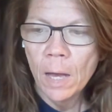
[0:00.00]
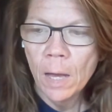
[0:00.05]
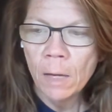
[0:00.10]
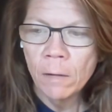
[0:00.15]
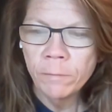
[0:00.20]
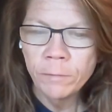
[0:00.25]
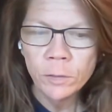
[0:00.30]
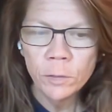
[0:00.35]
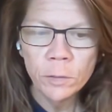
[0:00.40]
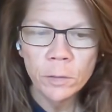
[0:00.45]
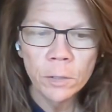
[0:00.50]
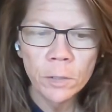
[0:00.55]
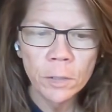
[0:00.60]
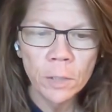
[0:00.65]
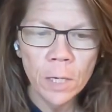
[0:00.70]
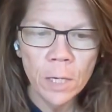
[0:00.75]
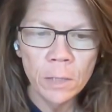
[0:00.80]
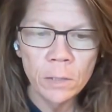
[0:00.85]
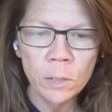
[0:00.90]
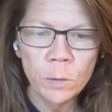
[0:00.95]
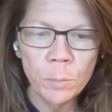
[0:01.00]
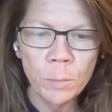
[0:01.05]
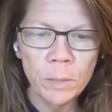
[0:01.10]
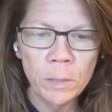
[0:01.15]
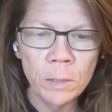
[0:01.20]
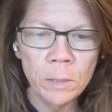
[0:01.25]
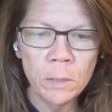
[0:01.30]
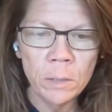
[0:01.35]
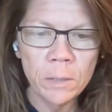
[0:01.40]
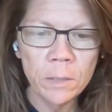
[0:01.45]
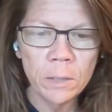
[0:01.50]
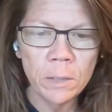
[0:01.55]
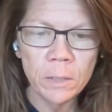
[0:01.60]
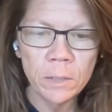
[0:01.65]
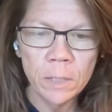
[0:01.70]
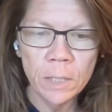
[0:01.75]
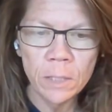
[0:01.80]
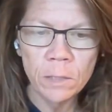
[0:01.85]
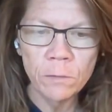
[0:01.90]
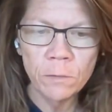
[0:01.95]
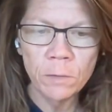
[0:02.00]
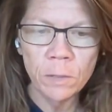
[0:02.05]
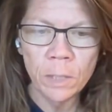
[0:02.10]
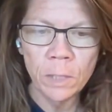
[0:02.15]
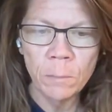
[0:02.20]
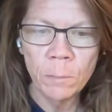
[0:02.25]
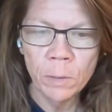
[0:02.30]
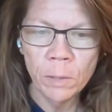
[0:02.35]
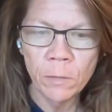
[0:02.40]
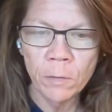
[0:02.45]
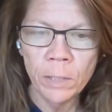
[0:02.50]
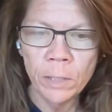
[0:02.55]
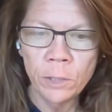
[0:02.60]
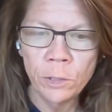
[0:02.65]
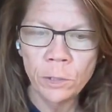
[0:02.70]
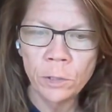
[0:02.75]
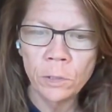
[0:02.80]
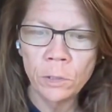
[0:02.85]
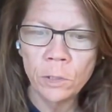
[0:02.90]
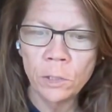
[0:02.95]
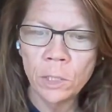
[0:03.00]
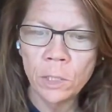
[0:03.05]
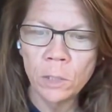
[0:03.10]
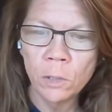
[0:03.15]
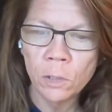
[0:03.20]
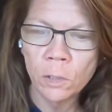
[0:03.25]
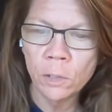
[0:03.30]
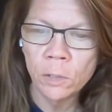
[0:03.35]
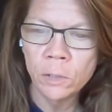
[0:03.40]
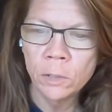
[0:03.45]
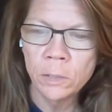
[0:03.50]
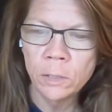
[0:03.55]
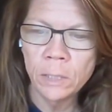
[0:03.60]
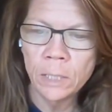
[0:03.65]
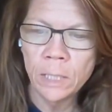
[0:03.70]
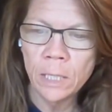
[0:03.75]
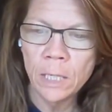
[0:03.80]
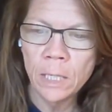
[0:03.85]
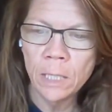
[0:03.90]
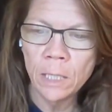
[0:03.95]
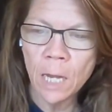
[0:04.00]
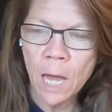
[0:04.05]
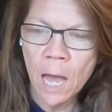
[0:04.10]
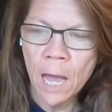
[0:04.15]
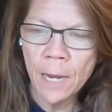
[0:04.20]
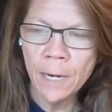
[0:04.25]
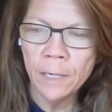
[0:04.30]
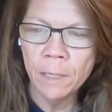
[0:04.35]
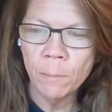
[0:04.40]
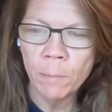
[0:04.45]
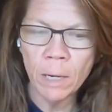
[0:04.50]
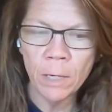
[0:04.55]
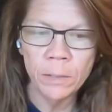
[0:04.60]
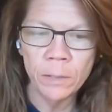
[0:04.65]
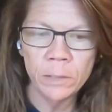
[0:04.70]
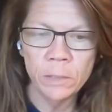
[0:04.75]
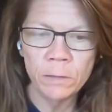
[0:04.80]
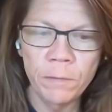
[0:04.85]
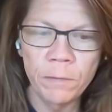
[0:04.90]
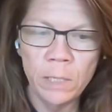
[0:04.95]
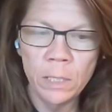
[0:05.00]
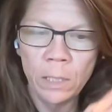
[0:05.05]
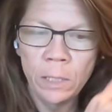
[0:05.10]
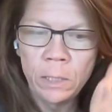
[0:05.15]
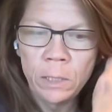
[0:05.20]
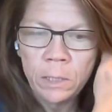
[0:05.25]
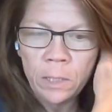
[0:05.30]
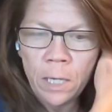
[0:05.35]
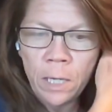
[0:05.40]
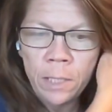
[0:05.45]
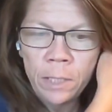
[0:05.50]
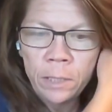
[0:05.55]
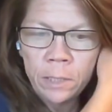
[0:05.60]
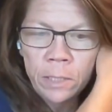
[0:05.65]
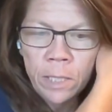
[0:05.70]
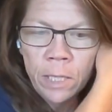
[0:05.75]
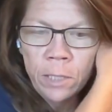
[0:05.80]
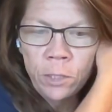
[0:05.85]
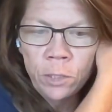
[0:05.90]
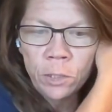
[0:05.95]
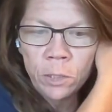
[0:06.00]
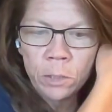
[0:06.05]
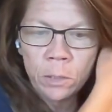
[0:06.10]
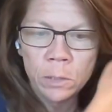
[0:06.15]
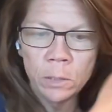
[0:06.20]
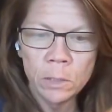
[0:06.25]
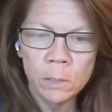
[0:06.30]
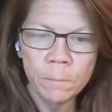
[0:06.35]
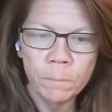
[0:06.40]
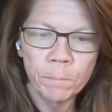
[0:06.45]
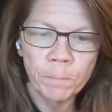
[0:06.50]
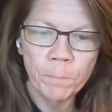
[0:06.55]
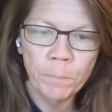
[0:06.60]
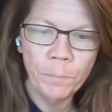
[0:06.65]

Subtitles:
After her husband's successful immigration, she learns that he lied about feelings and intentions.